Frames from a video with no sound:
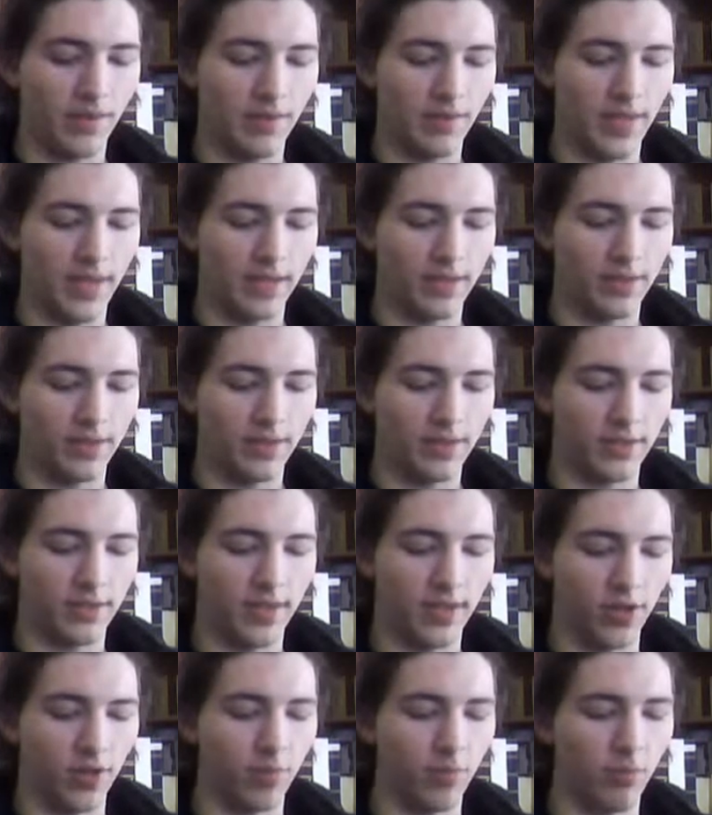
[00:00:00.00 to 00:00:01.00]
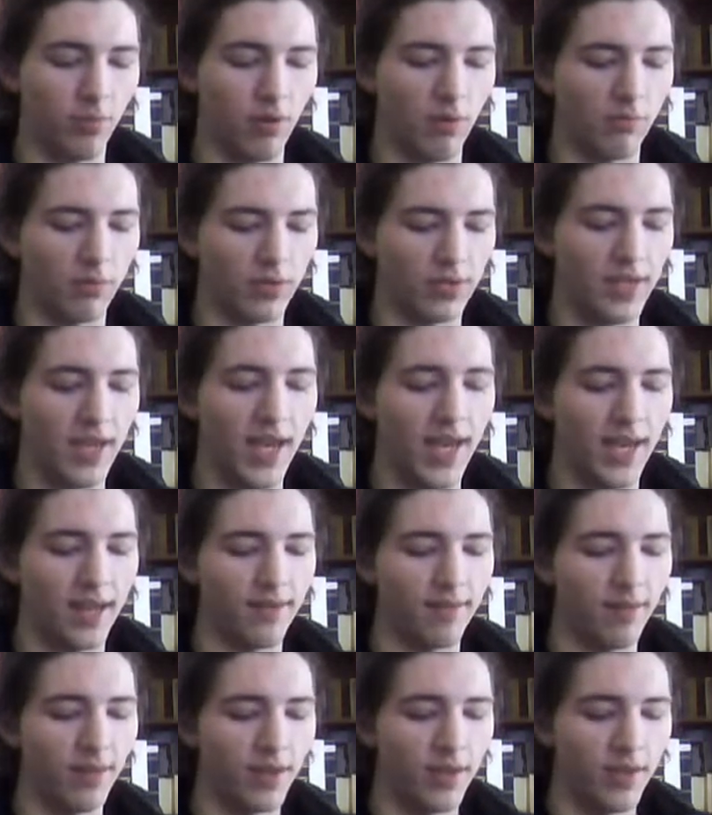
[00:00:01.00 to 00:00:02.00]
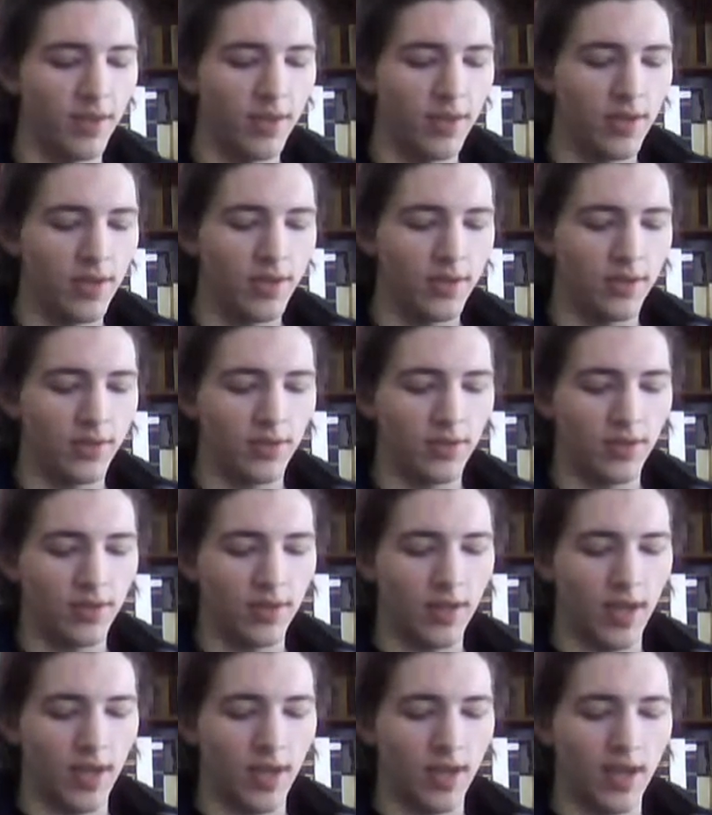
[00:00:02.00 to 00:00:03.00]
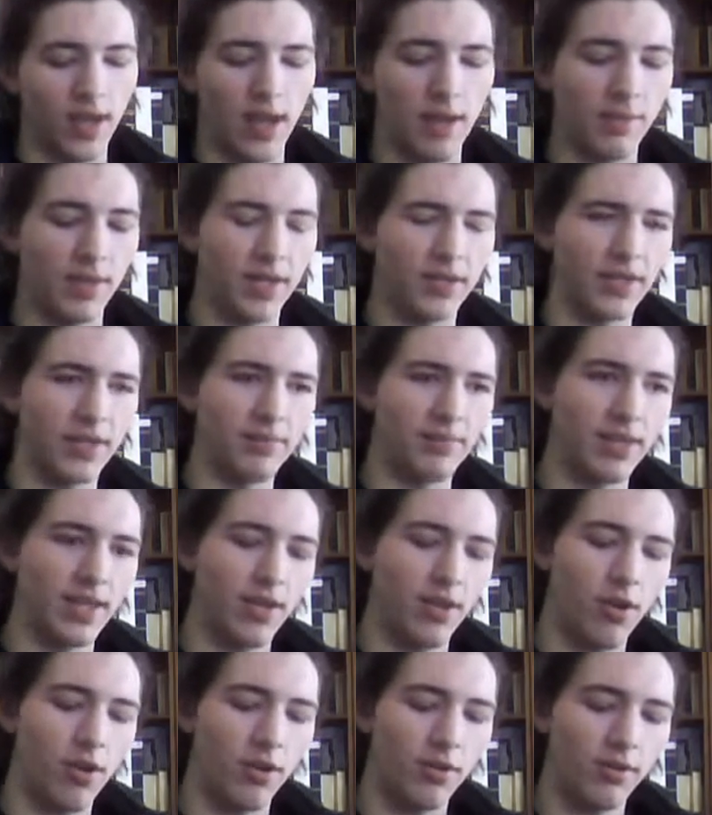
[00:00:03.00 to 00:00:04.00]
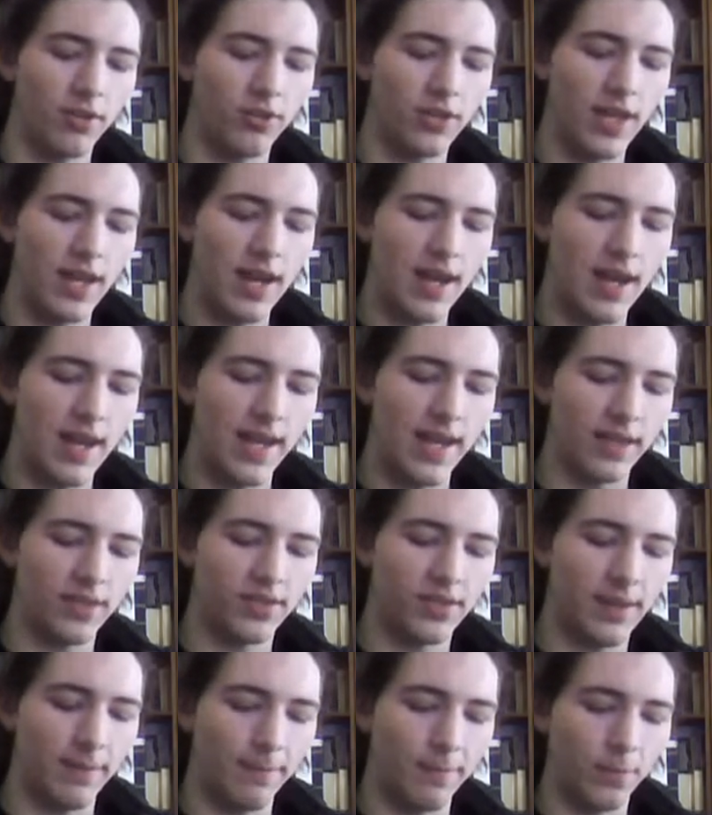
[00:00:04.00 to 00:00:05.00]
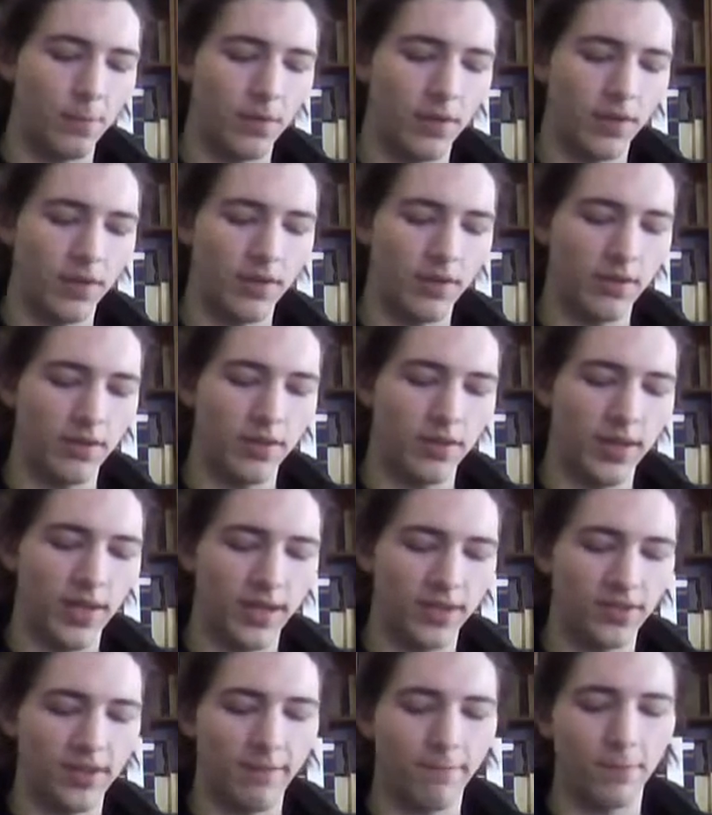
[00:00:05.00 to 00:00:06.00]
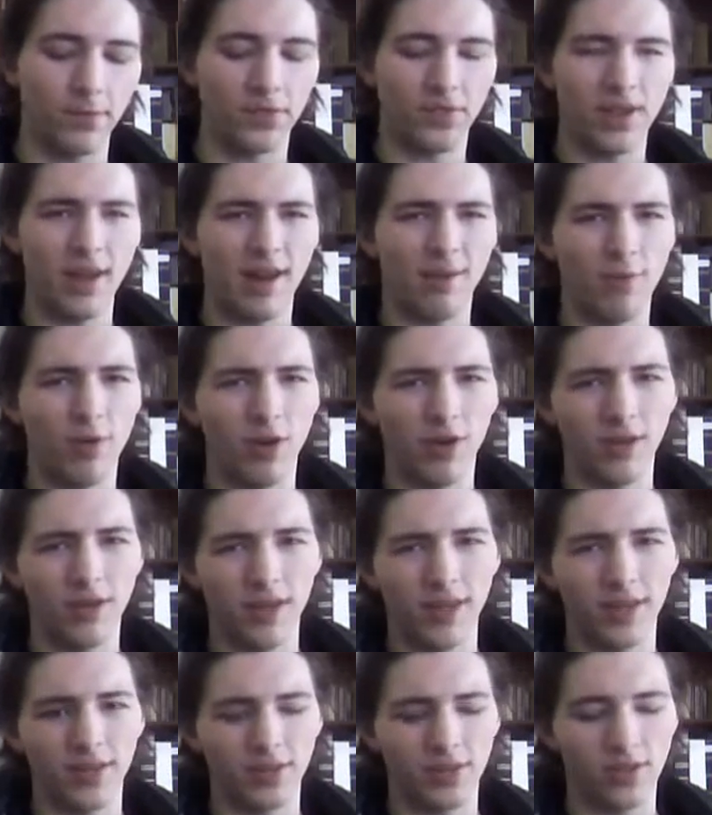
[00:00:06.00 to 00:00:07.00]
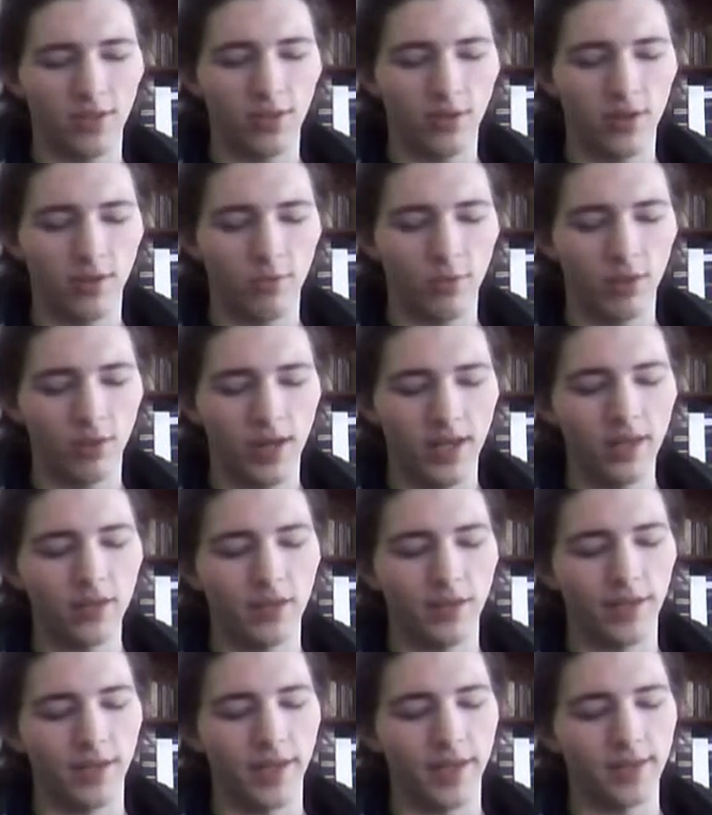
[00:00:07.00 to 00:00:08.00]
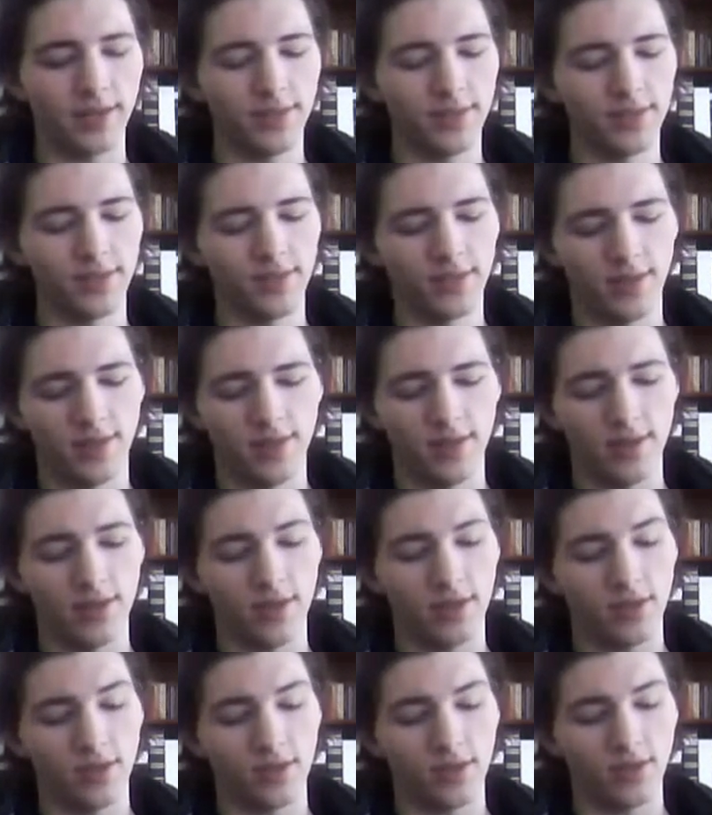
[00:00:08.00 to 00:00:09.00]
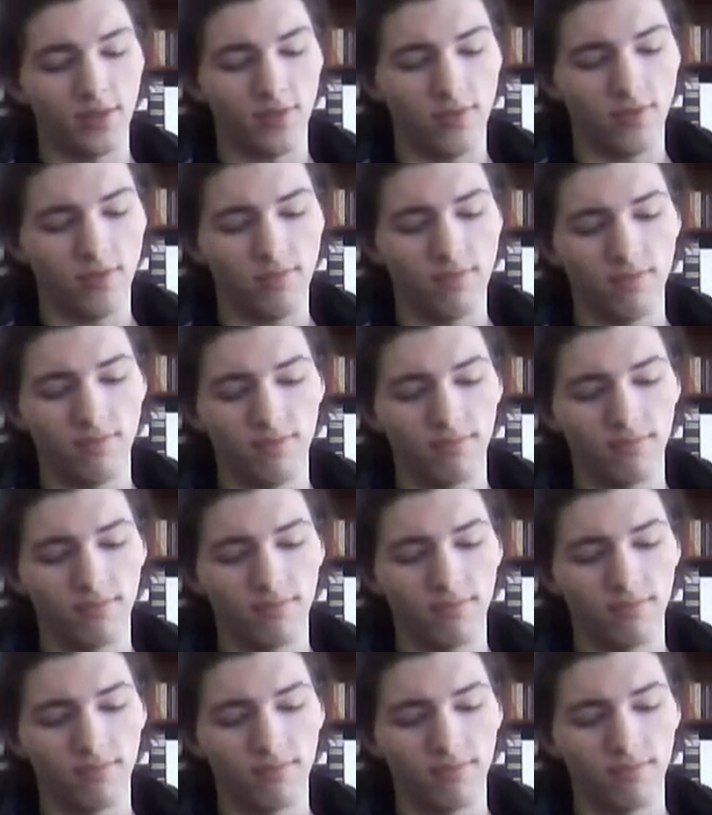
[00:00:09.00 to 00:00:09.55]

That Obi-Wan was dead. I mean, it seems like all the Jedi except for Skywalker and Ahsoka were in on this. So